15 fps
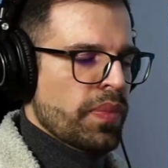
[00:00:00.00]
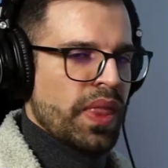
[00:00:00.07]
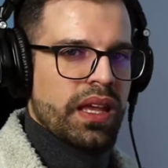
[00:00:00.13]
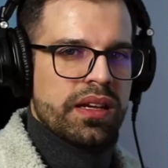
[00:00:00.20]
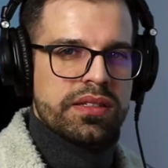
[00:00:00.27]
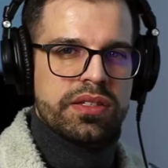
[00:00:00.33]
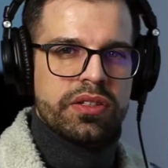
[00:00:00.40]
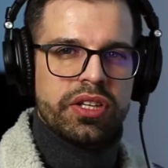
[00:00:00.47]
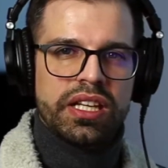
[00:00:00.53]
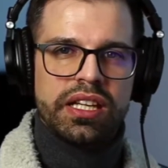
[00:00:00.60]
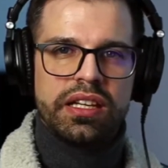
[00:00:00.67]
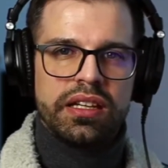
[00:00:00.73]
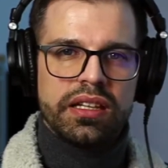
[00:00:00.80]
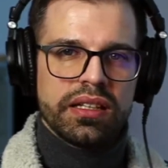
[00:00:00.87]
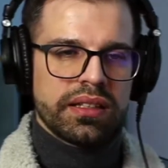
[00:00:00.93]
As you can
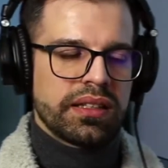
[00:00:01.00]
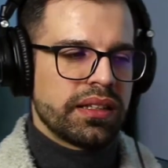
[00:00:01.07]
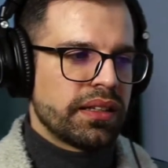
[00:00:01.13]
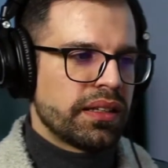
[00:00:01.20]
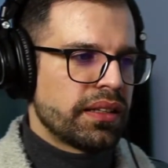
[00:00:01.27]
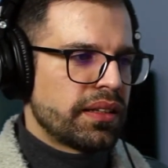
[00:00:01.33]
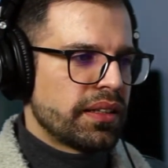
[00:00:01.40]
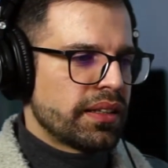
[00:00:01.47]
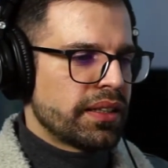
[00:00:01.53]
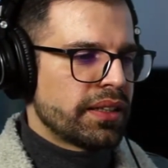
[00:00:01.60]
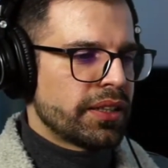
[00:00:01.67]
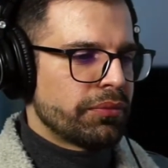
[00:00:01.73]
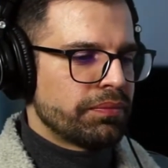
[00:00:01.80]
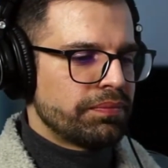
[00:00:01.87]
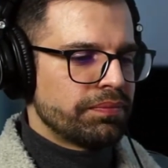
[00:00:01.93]
hear,
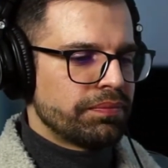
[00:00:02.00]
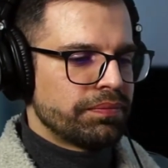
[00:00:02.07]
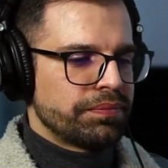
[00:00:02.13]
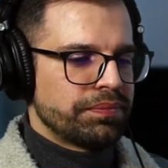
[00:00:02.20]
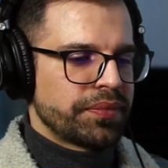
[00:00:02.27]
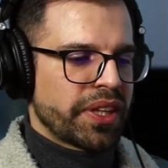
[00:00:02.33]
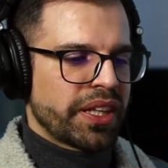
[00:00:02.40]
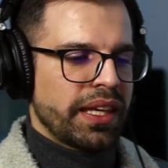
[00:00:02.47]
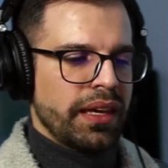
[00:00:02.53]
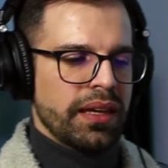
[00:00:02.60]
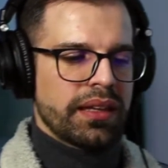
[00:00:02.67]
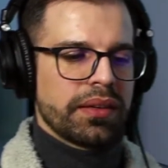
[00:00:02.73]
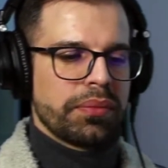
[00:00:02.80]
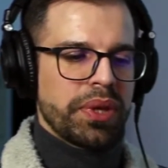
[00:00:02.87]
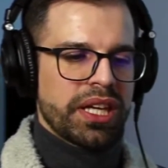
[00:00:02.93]
the
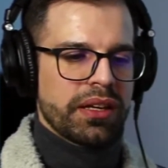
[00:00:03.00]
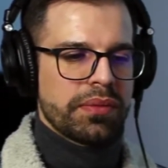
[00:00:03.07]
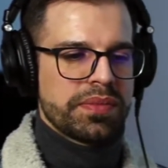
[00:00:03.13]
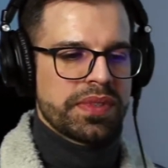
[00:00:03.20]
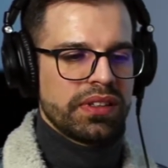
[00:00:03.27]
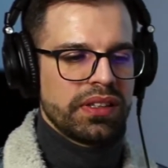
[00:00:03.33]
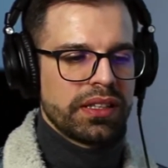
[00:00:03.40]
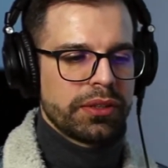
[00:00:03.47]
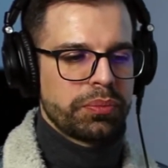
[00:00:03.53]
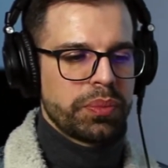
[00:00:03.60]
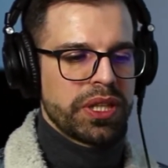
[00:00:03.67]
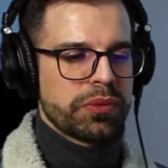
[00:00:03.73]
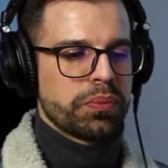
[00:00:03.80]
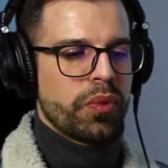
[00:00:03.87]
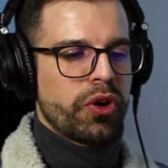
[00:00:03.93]
kick becomes a little
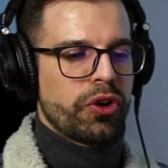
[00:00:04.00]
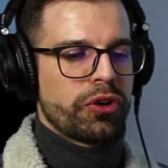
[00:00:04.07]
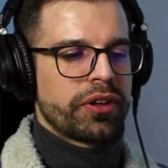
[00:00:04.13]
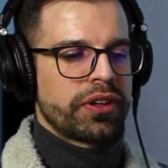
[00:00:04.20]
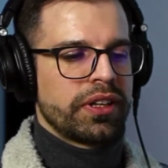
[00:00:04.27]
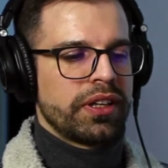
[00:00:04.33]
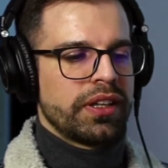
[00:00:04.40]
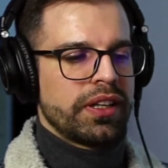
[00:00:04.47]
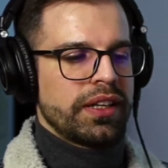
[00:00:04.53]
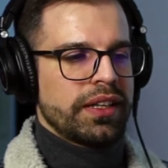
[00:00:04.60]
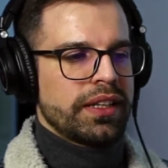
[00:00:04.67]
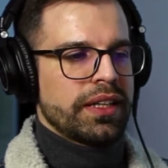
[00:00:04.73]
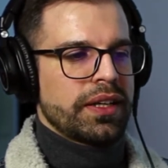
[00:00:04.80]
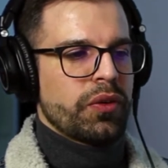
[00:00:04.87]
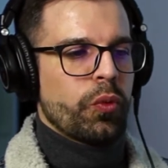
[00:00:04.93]
bit more
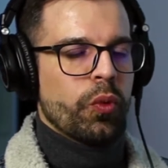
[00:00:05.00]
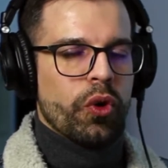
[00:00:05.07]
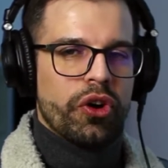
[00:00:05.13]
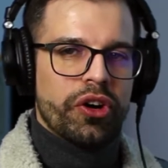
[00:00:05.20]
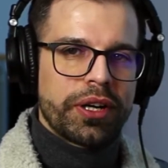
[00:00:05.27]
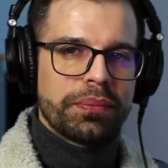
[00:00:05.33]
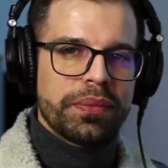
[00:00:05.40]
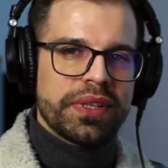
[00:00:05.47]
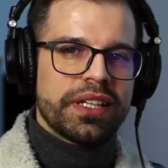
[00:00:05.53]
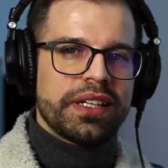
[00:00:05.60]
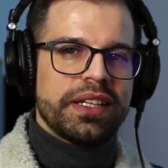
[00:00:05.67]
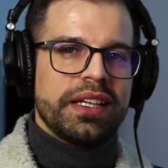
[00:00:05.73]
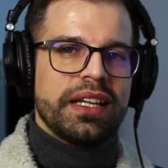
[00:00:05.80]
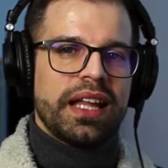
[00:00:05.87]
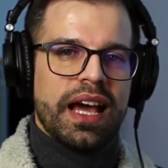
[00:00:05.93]
warm.
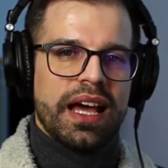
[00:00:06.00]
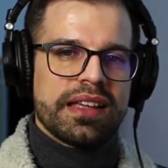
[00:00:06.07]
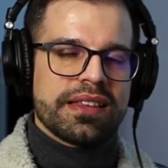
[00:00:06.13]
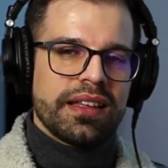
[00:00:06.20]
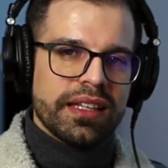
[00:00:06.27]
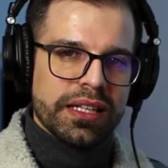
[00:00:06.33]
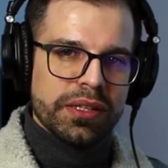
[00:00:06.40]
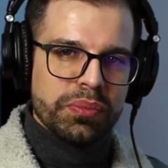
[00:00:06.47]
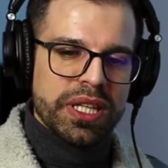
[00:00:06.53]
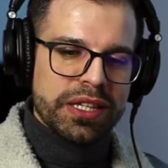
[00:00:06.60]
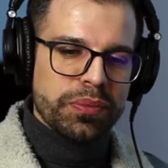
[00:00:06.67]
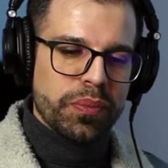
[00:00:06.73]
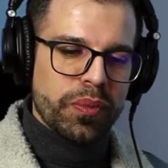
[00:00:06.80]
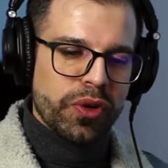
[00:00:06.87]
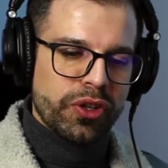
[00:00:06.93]
It has a little bit
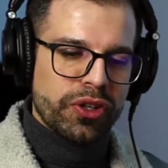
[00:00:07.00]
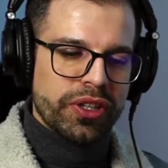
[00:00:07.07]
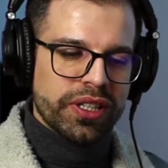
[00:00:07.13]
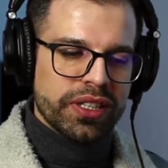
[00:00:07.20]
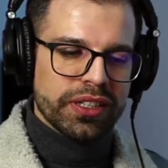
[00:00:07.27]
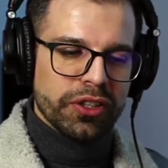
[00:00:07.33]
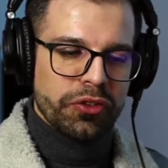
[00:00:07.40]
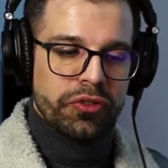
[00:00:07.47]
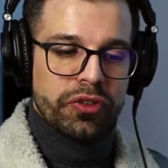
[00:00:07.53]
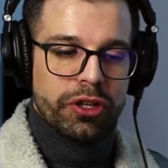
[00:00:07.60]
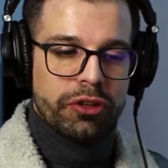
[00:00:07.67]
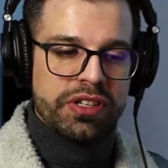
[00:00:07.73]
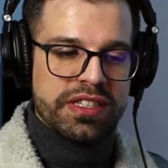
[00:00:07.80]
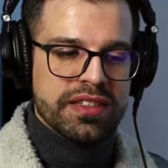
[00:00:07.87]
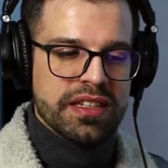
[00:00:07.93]
more low
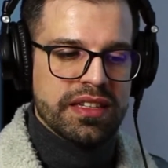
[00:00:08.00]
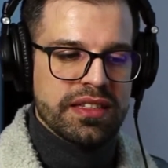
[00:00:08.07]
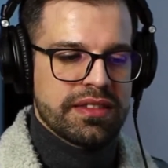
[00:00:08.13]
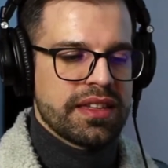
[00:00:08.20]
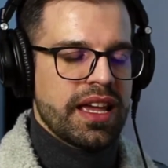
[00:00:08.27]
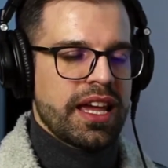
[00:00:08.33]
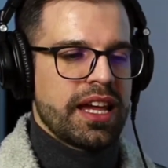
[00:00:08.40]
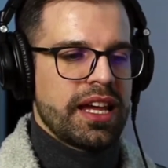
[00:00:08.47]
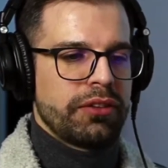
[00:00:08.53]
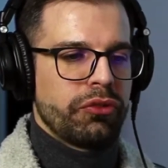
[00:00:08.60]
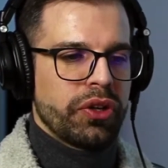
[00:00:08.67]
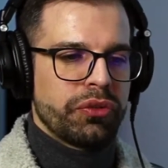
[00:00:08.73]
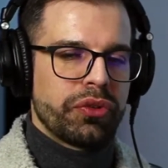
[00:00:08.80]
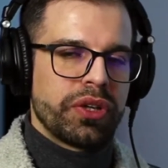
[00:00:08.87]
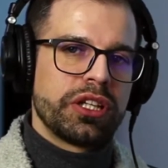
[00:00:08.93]
frequencies, and
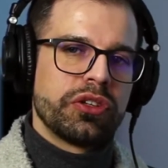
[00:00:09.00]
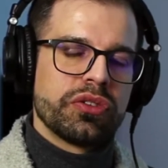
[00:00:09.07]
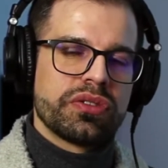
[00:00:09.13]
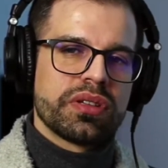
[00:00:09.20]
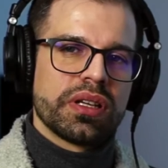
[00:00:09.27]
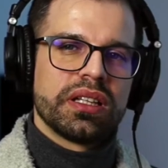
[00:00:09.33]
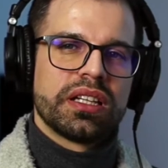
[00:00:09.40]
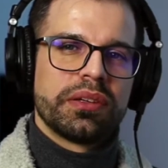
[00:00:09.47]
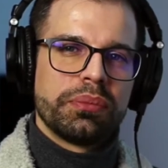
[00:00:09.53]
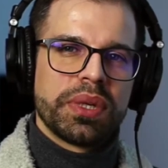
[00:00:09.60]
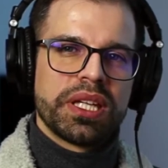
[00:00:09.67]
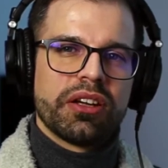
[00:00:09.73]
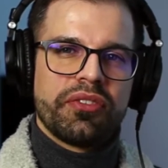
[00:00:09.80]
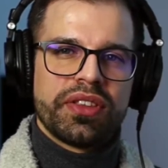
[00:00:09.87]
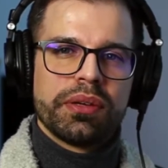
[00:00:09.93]
we reduce a little bit
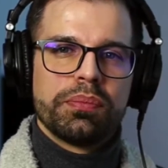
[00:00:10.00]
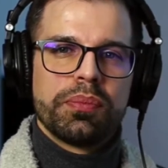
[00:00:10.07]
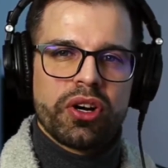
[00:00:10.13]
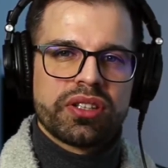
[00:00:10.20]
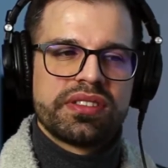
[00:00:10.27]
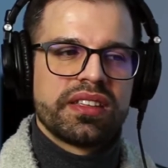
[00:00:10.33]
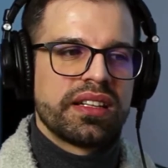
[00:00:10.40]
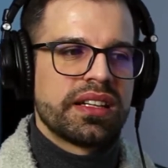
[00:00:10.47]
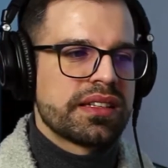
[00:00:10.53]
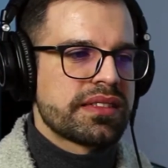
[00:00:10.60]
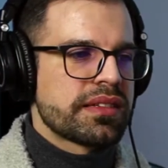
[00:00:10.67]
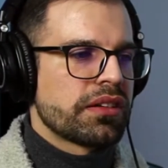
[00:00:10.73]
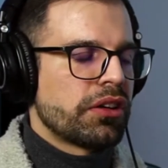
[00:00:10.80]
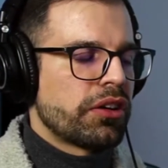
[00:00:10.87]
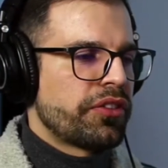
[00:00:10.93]
of the boxiness
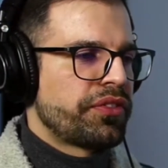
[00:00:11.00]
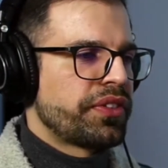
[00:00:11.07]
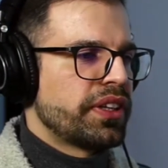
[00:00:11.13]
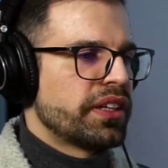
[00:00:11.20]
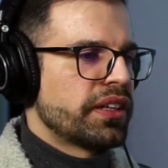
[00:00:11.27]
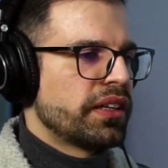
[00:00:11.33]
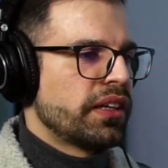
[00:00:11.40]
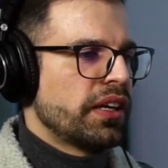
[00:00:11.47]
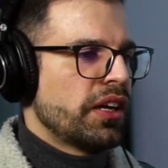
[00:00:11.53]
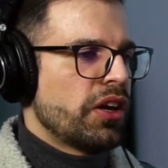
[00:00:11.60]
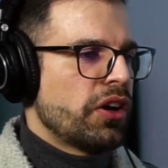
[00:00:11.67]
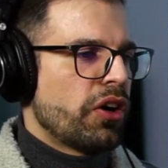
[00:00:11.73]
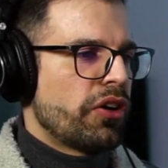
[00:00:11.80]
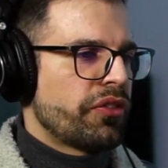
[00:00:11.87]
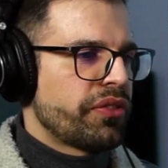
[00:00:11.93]
of
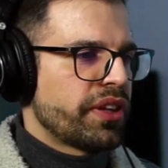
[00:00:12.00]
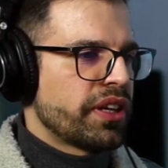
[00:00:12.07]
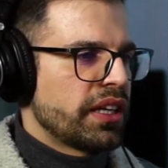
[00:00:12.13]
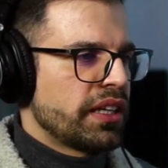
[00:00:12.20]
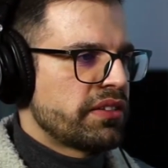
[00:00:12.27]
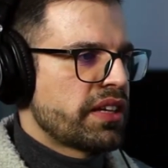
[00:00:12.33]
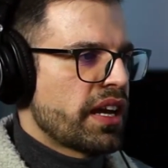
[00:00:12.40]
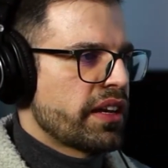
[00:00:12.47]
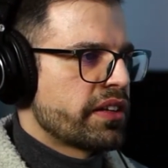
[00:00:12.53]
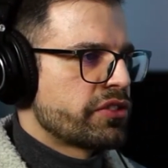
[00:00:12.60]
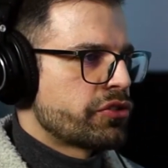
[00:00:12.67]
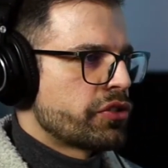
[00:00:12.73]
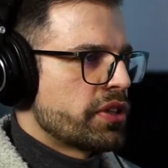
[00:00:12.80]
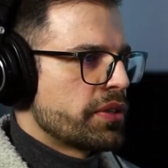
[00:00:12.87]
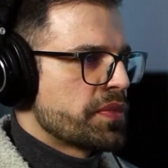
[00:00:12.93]
the entire
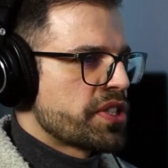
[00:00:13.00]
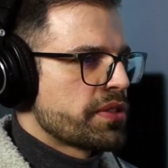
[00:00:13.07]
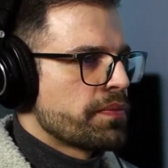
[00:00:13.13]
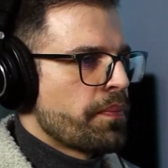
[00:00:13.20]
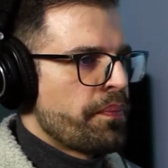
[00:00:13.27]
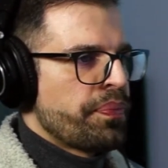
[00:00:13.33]
drums.